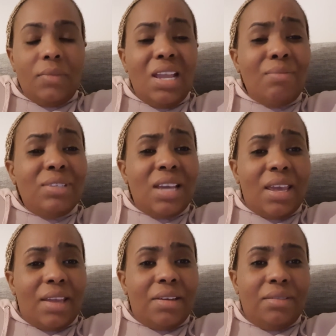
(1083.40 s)
I'm
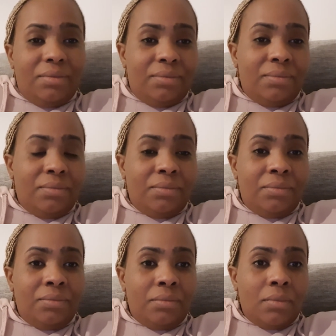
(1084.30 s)
tired.
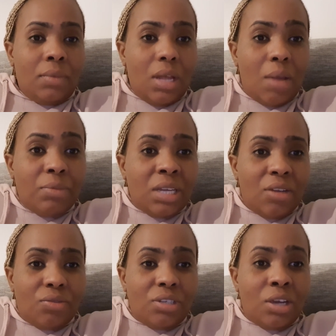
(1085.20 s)
I'm tired
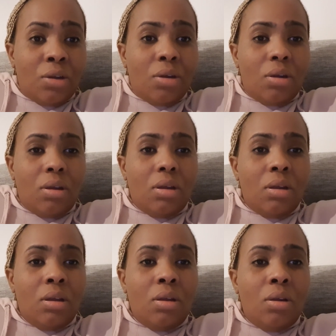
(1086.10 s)
to take
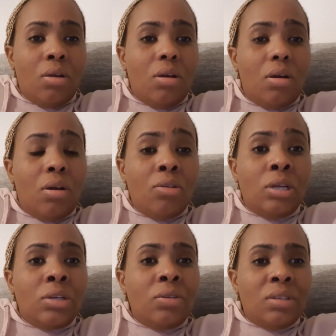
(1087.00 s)
all your
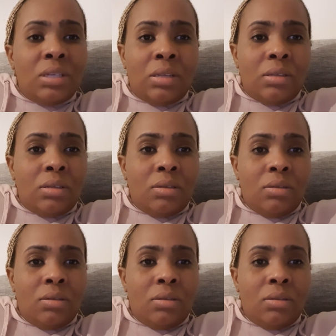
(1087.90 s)
nonsense.